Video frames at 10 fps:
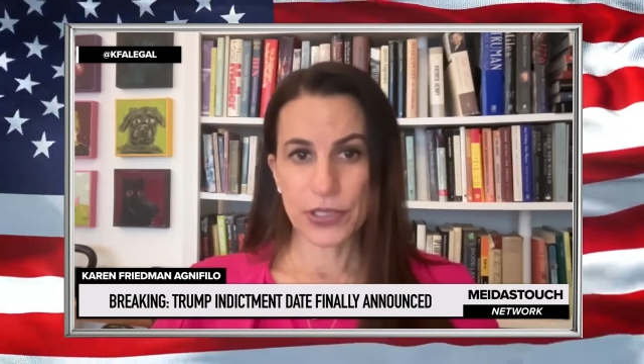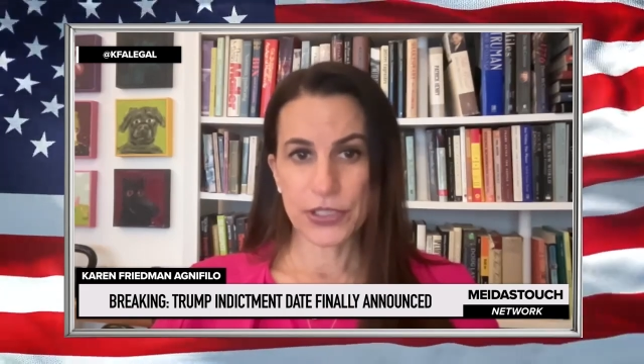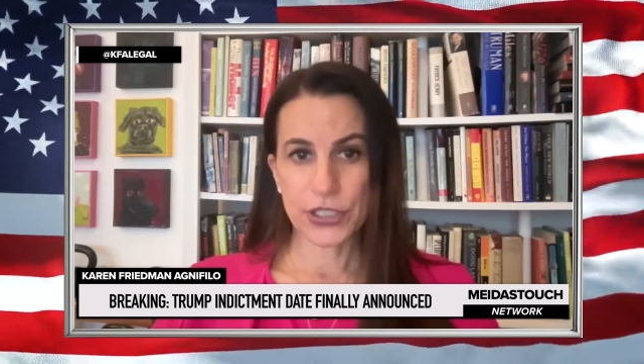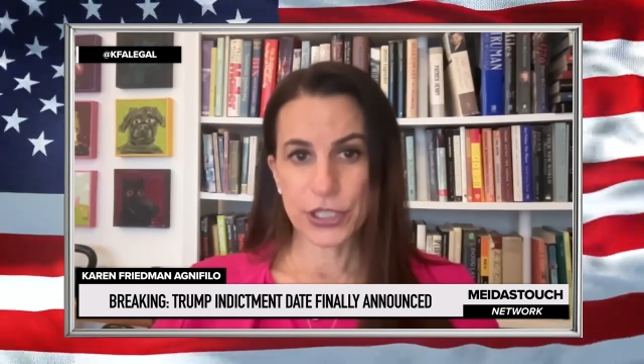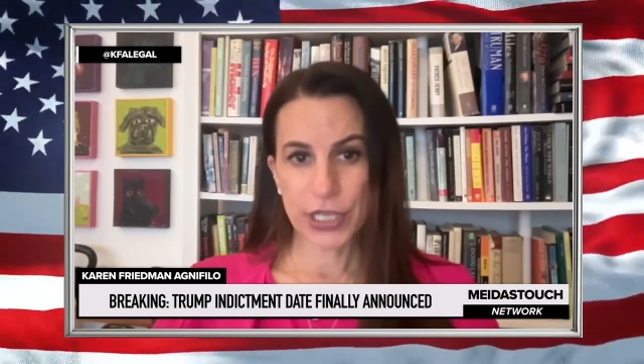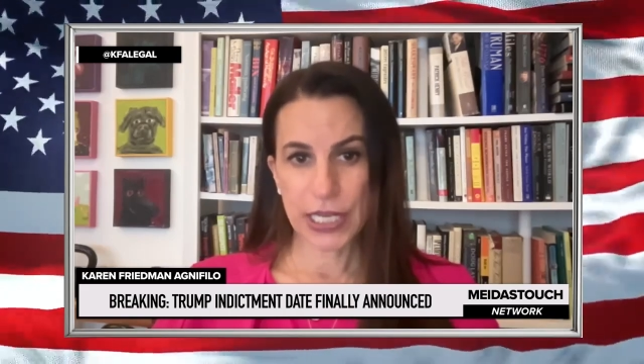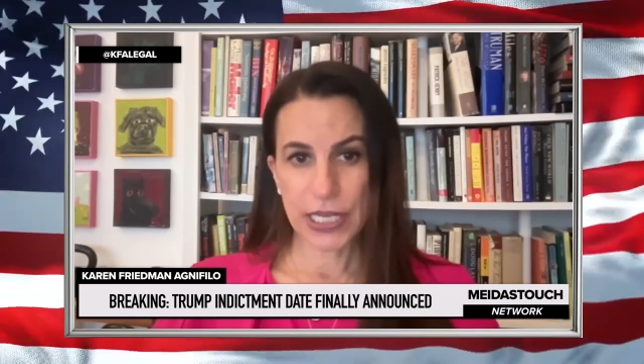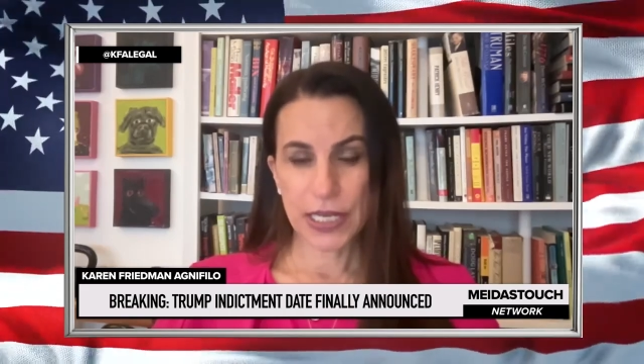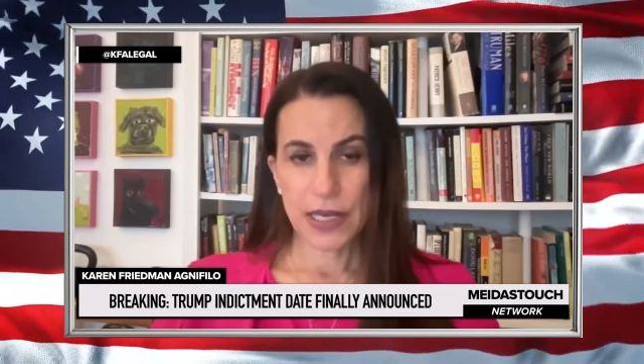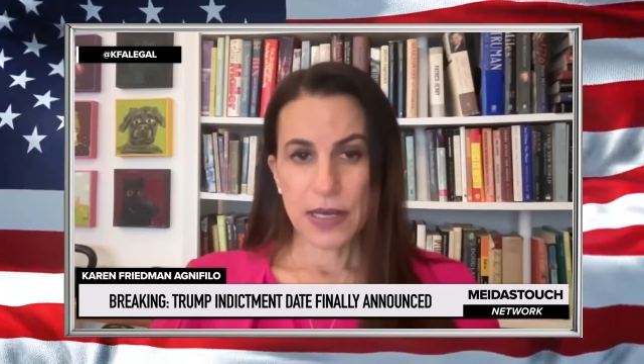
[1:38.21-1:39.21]

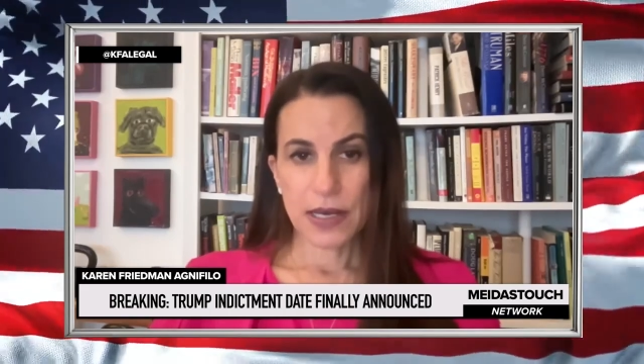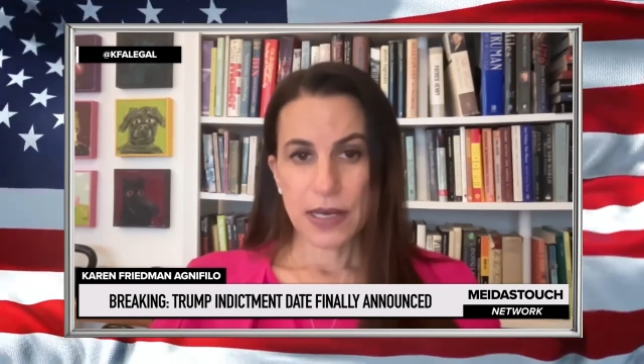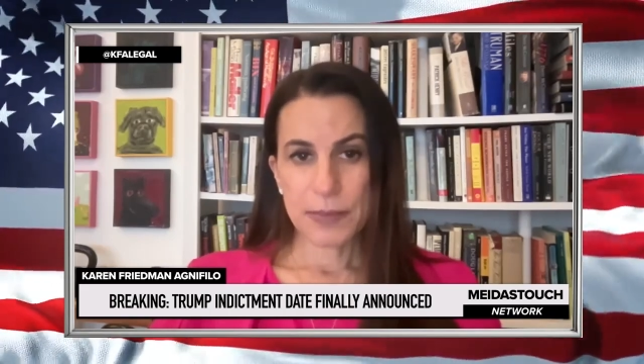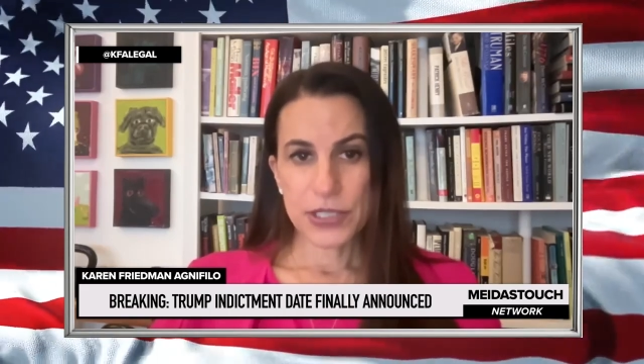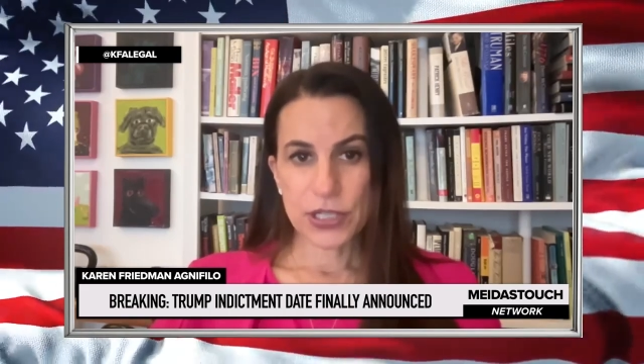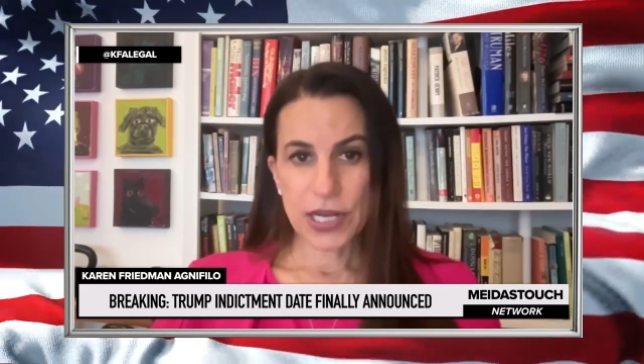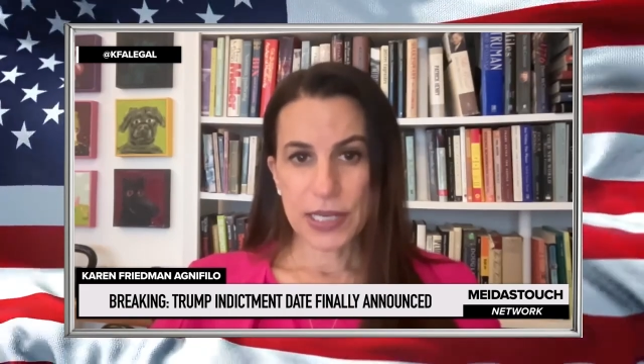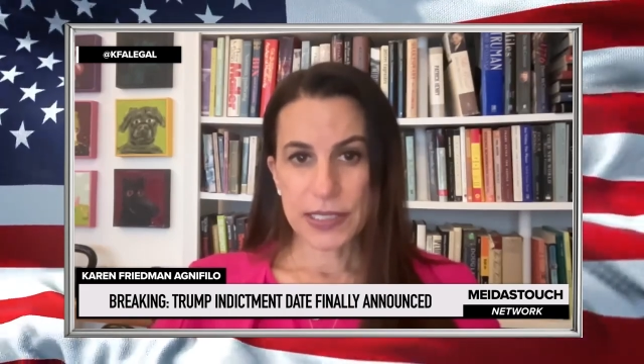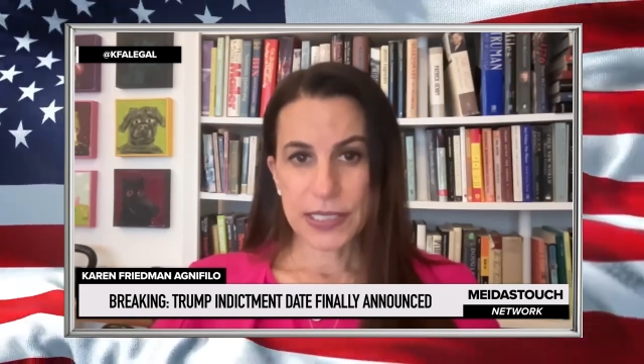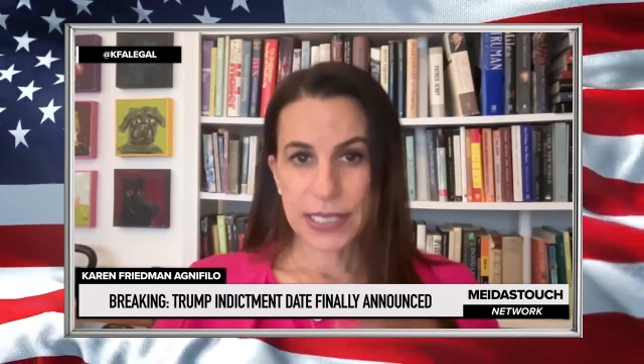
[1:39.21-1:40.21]
attorney, Mr.
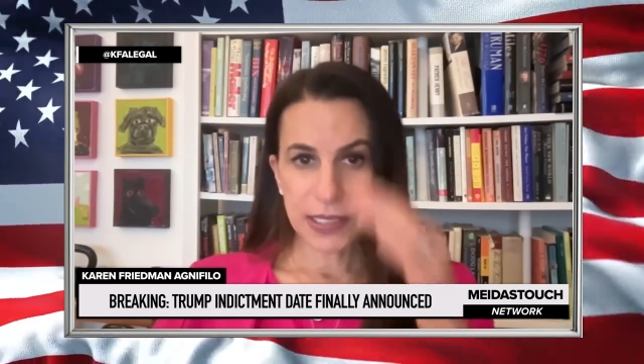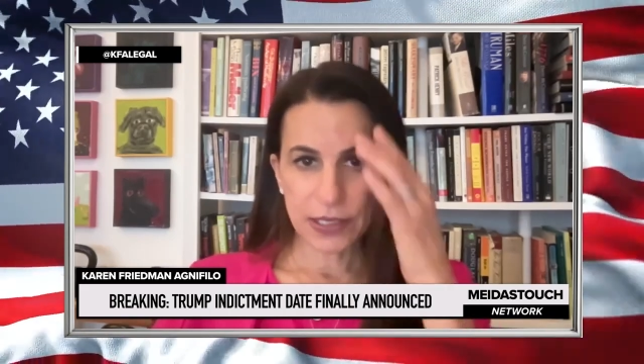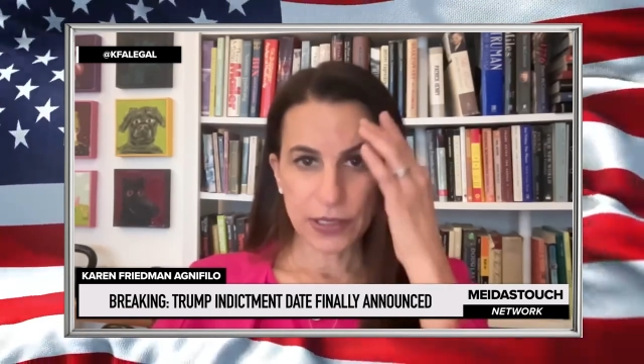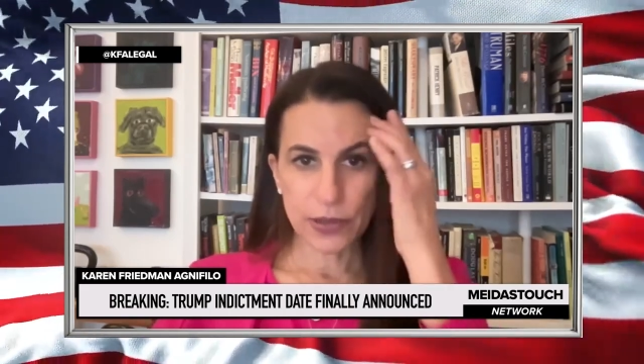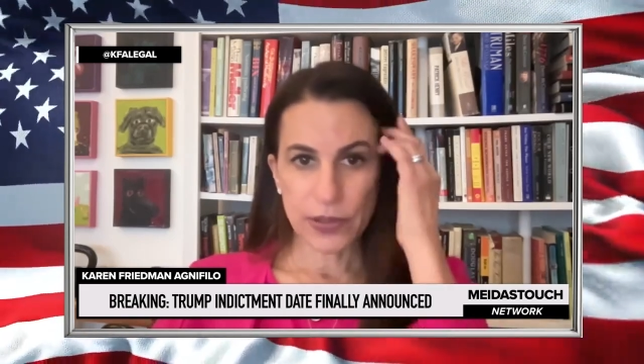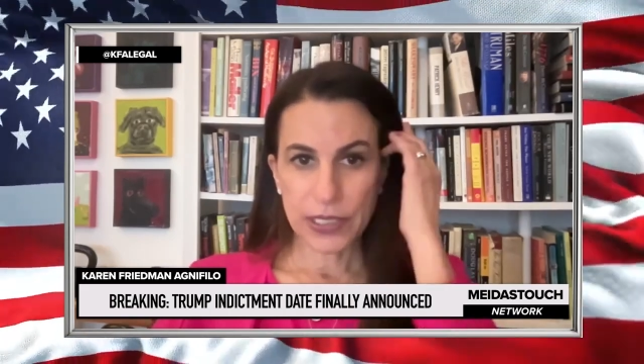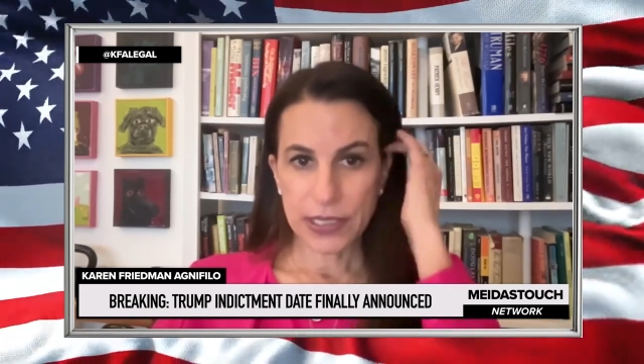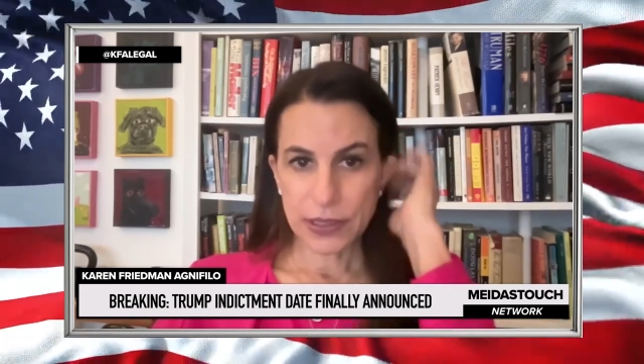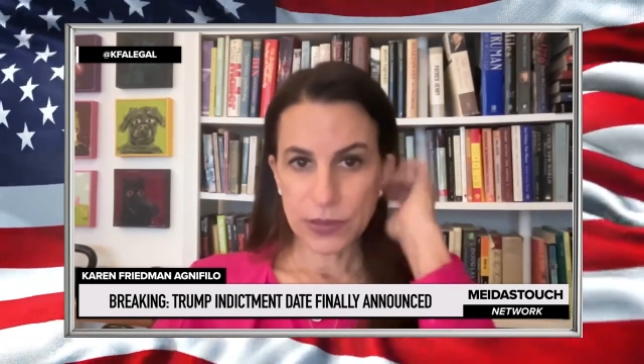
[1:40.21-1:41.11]
Costello,